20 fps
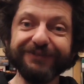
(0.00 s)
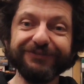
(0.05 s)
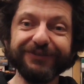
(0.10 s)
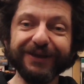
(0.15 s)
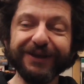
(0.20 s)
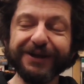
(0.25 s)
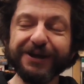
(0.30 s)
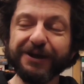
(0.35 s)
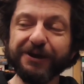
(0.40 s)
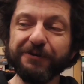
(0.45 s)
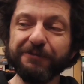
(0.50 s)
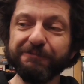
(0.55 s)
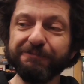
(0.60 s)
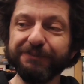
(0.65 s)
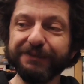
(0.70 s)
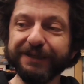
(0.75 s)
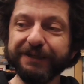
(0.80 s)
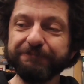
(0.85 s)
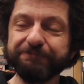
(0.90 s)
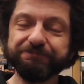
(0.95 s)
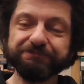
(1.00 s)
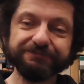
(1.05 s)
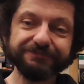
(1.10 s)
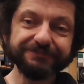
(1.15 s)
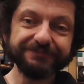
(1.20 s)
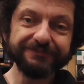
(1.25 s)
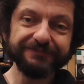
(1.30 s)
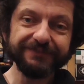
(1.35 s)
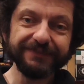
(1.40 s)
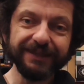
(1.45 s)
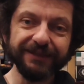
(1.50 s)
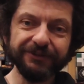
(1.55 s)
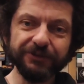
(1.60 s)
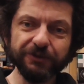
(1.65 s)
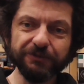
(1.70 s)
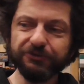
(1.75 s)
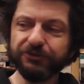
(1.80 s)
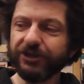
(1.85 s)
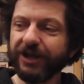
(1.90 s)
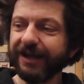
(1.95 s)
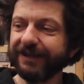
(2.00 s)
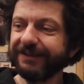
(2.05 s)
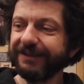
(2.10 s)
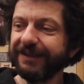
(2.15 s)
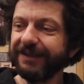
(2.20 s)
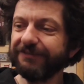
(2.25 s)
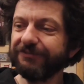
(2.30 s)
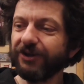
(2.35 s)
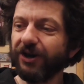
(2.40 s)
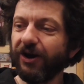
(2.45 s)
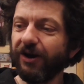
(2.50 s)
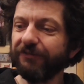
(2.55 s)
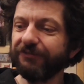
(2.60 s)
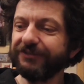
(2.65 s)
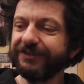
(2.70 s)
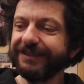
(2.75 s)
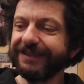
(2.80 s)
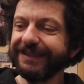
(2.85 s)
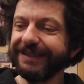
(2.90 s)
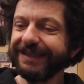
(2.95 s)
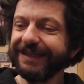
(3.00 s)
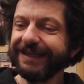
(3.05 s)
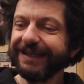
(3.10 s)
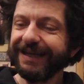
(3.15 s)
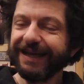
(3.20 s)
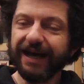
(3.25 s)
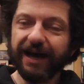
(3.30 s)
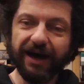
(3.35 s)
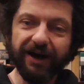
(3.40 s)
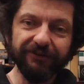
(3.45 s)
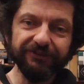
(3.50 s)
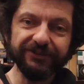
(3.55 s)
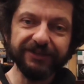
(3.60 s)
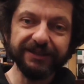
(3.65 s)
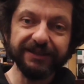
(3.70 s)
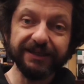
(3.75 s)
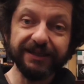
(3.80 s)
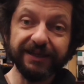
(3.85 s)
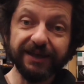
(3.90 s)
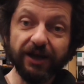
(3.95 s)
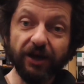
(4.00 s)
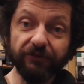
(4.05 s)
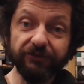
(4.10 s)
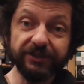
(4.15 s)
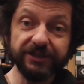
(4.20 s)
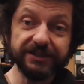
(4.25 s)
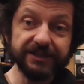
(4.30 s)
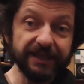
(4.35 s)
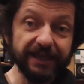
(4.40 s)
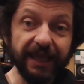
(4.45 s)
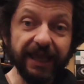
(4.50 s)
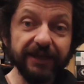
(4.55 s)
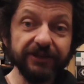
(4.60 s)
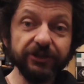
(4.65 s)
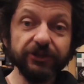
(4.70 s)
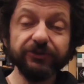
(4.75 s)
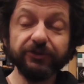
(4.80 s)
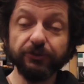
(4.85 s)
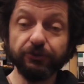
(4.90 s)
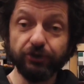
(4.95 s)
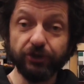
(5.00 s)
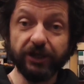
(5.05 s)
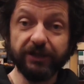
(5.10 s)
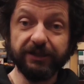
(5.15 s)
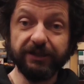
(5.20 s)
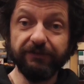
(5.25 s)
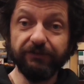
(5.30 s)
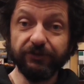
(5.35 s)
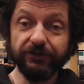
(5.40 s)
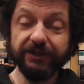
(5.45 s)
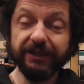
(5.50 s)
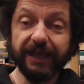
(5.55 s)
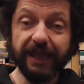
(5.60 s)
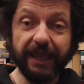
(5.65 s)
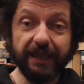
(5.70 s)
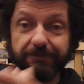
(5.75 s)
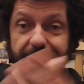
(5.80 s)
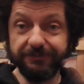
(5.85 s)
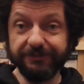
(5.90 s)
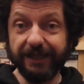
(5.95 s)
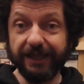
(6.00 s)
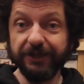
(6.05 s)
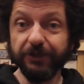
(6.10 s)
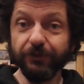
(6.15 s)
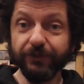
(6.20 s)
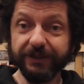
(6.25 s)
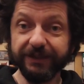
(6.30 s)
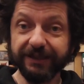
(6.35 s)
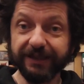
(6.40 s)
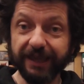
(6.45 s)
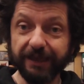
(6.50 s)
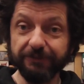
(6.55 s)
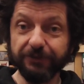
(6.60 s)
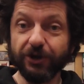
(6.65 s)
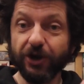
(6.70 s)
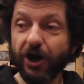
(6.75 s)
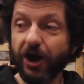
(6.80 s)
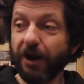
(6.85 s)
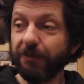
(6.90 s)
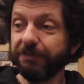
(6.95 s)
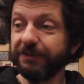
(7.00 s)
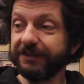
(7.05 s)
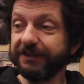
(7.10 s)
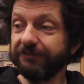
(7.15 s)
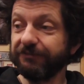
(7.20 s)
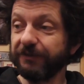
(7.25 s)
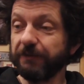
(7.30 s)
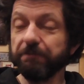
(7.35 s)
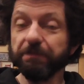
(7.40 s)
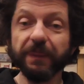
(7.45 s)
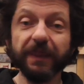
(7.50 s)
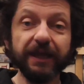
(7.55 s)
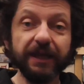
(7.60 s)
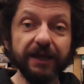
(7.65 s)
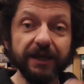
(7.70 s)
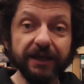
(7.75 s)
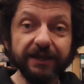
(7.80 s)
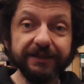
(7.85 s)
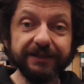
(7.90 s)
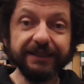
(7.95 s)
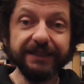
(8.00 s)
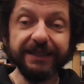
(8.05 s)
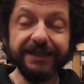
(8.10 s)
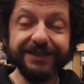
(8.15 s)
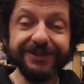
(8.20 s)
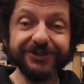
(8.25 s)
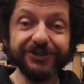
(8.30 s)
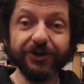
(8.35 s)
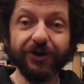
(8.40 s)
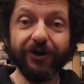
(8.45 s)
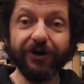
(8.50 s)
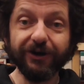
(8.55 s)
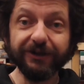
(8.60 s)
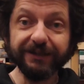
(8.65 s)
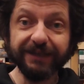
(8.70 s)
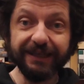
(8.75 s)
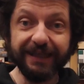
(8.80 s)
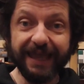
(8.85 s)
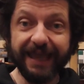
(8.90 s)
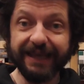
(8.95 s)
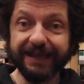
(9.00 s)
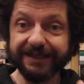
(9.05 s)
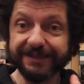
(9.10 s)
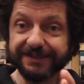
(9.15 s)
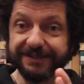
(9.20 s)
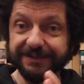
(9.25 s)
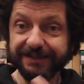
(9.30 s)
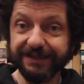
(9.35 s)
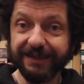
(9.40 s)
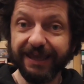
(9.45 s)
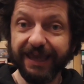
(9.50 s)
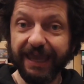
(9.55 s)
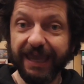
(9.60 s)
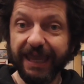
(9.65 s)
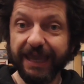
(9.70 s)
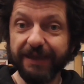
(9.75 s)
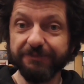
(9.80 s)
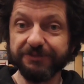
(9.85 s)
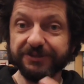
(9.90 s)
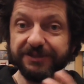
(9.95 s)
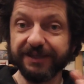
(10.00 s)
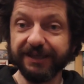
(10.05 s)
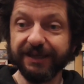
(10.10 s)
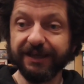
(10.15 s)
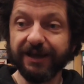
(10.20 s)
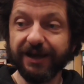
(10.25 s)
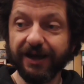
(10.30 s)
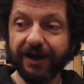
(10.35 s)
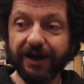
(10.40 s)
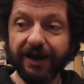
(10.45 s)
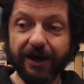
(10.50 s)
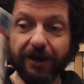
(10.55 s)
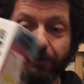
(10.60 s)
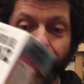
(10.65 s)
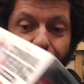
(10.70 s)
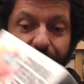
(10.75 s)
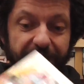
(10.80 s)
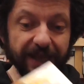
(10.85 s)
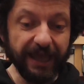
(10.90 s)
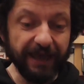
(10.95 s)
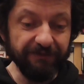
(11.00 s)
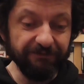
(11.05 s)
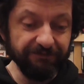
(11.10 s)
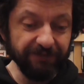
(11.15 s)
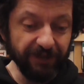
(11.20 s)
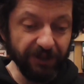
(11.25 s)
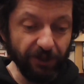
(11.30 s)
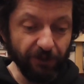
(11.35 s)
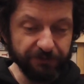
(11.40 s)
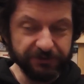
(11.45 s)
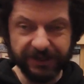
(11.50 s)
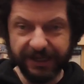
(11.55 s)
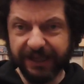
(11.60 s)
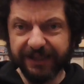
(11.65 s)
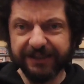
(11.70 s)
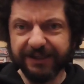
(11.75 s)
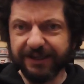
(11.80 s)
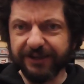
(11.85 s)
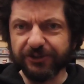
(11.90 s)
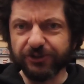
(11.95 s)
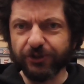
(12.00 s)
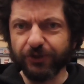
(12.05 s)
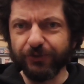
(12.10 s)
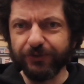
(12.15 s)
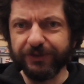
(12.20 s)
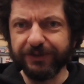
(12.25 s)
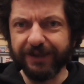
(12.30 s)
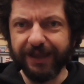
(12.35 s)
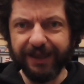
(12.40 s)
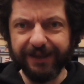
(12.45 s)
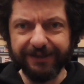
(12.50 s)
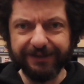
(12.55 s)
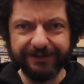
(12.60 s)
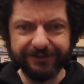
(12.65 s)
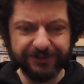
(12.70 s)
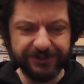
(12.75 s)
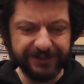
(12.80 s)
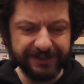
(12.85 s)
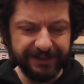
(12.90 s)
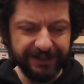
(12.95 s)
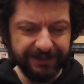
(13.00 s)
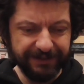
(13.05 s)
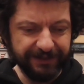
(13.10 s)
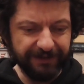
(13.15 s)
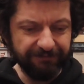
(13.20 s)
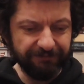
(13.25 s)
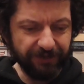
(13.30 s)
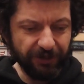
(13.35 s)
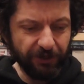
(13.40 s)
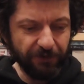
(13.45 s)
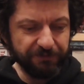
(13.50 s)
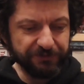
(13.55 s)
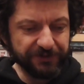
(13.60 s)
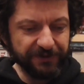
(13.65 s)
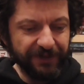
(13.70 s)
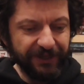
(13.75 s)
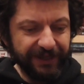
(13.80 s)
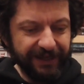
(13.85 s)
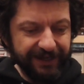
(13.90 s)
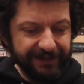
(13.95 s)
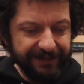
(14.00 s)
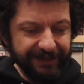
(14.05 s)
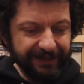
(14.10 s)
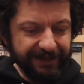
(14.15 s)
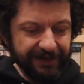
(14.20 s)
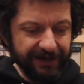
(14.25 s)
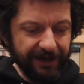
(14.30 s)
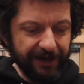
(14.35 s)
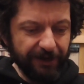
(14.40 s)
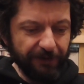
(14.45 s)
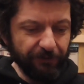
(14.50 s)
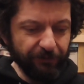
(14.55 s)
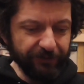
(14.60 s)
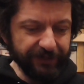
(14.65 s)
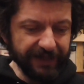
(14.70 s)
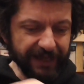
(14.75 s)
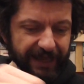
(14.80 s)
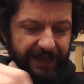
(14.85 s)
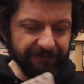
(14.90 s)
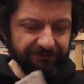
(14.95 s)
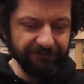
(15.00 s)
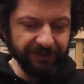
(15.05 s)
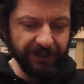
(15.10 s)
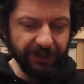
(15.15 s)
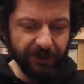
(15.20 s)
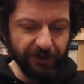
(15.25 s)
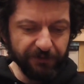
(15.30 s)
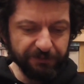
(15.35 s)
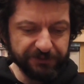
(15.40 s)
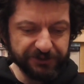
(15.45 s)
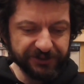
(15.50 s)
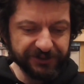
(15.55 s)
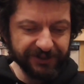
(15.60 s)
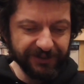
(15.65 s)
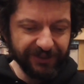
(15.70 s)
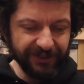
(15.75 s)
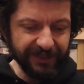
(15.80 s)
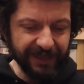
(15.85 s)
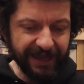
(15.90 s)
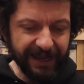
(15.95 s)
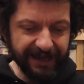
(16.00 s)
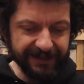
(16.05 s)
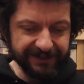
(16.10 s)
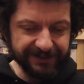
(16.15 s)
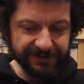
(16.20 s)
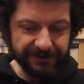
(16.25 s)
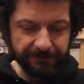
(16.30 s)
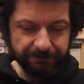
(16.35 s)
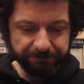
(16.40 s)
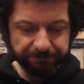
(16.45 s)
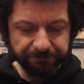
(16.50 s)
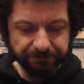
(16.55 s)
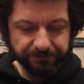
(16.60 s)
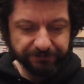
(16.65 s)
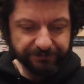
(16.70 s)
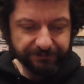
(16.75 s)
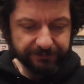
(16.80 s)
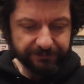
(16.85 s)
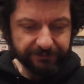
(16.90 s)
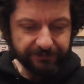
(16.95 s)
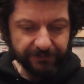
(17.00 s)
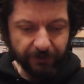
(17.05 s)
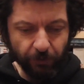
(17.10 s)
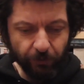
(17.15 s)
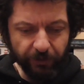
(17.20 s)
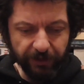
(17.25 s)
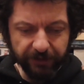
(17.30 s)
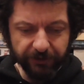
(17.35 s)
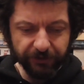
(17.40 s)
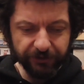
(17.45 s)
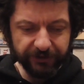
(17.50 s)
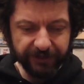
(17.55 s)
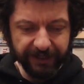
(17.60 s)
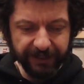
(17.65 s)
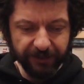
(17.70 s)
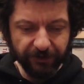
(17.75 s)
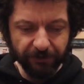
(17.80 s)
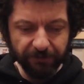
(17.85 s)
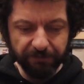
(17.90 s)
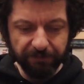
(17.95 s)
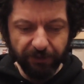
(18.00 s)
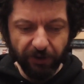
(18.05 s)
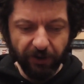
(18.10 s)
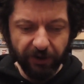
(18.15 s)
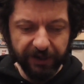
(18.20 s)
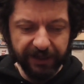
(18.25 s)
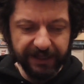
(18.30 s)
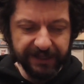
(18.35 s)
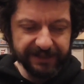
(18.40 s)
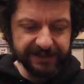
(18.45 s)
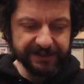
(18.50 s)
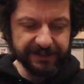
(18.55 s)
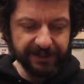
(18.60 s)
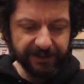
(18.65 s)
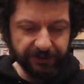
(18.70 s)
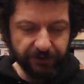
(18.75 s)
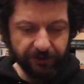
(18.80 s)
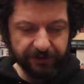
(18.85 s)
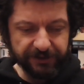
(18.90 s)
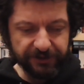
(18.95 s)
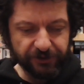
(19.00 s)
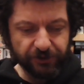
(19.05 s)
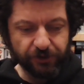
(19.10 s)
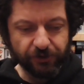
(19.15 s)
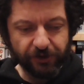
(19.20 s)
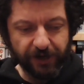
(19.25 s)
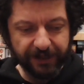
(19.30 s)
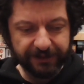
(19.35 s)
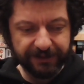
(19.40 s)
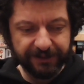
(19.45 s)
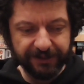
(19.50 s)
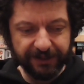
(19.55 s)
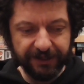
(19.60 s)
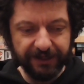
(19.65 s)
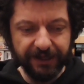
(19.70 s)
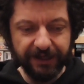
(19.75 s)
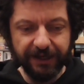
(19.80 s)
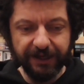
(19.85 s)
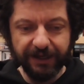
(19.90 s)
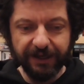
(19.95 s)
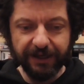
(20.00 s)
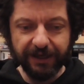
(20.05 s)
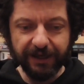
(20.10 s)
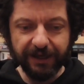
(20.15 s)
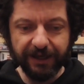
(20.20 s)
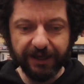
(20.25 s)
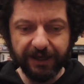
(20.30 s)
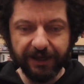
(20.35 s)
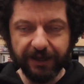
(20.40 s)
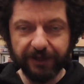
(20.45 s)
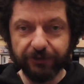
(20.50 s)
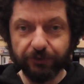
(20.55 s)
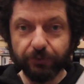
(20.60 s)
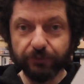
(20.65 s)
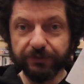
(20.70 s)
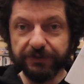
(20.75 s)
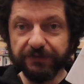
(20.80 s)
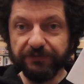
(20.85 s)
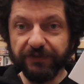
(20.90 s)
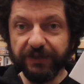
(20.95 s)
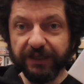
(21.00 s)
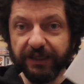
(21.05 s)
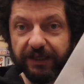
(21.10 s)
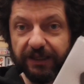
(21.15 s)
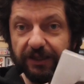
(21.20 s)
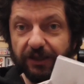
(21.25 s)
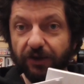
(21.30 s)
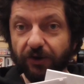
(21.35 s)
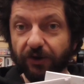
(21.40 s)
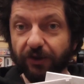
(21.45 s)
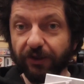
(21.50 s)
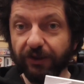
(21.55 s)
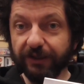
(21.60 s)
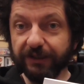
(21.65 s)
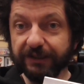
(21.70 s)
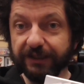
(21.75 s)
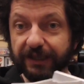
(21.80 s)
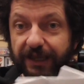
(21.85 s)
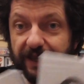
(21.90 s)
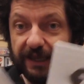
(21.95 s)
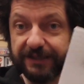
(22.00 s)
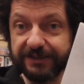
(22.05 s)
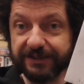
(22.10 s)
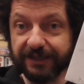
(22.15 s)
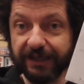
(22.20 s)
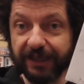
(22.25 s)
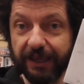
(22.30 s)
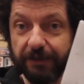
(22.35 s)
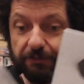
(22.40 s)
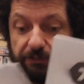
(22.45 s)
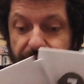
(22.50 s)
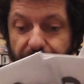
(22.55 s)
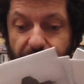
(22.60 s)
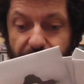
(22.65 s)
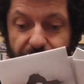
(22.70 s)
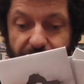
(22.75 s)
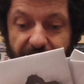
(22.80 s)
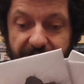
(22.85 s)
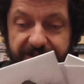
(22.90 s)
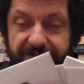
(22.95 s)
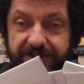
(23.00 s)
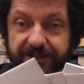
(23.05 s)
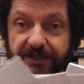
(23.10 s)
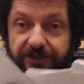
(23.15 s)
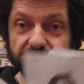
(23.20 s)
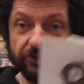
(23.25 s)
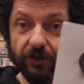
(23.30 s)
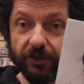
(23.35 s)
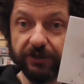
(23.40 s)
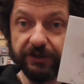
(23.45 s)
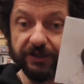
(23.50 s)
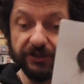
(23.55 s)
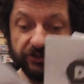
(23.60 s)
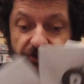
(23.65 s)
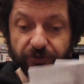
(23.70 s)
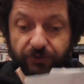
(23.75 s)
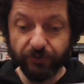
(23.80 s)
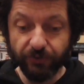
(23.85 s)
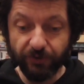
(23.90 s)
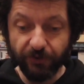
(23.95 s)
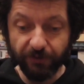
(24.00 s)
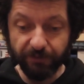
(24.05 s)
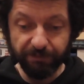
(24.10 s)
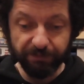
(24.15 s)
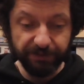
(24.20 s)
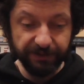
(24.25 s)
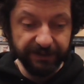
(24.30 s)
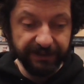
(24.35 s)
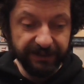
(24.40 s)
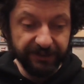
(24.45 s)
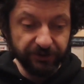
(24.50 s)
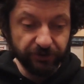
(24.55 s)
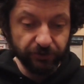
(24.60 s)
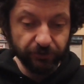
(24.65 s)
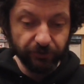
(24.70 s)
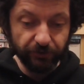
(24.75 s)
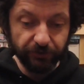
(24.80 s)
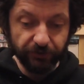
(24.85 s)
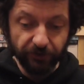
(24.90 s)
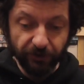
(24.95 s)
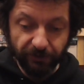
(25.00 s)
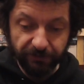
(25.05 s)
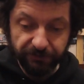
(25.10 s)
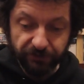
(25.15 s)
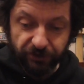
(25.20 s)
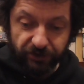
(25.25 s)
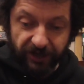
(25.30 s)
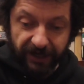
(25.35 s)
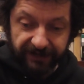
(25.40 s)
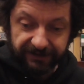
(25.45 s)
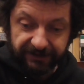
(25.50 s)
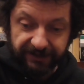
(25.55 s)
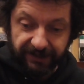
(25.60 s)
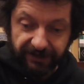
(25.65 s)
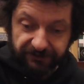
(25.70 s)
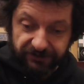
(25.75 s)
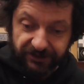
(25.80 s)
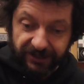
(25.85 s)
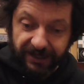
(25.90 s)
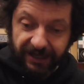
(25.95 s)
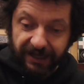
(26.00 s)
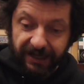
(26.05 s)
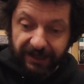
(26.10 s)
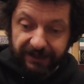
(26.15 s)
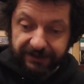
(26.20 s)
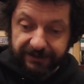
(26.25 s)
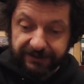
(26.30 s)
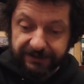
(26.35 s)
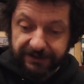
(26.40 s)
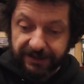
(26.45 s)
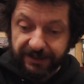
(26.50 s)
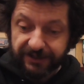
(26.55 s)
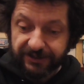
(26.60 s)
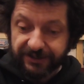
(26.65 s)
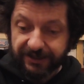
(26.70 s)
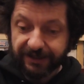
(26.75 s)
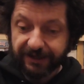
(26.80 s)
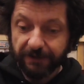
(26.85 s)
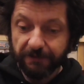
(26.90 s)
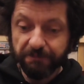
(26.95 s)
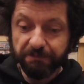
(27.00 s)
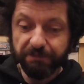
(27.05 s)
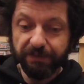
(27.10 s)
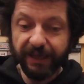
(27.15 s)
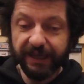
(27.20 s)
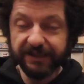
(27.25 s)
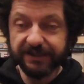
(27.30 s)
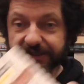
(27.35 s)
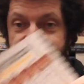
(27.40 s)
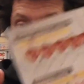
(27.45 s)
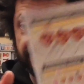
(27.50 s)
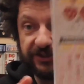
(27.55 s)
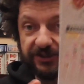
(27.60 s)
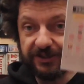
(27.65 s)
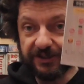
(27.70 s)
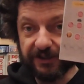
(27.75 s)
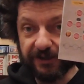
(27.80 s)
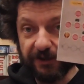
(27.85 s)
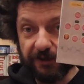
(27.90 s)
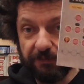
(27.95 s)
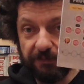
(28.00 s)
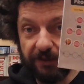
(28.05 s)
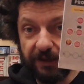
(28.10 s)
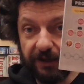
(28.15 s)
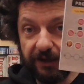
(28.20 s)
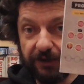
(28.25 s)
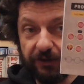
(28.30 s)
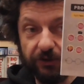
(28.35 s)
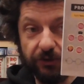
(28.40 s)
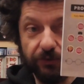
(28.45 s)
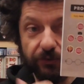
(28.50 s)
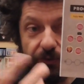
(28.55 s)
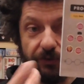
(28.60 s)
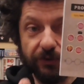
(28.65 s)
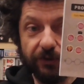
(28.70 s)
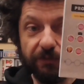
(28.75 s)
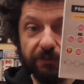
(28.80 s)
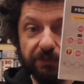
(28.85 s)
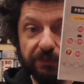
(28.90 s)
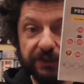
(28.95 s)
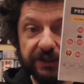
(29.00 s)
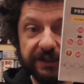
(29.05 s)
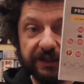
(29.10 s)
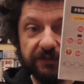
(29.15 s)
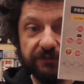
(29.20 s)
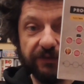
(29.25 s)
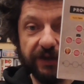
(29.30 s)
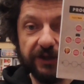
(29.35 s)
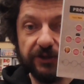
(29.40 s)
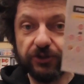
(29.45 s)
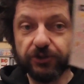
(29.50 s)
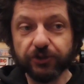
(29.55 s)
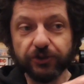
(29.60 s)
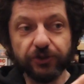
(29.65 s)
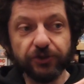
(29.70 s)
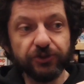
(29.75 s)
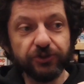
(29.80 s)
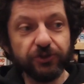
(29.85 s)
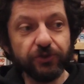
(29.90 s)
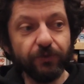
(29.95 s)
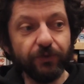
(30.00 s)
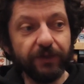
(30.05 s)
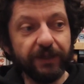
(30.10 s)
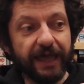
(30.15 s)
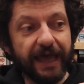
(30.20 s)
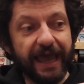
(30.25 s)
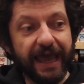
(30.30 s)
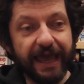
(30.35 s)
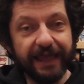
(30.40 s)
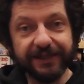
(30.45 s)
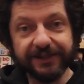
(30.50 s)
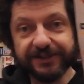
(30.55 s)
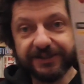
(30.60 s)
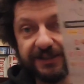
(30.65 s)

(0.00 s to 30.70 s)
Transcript: if you can complete the objective of the of the of the scenario, the objective of the game, then you win the game cooperatively. These are legacy games. They come with envelopes. I guess I can show you the, uh, the sealed envelopes. They come with envelopes that will contain components that you're instructed uh, to reveal only as the game progresses, only as you complete certain objectives. There is a campaign system, and you complete adventures, you will add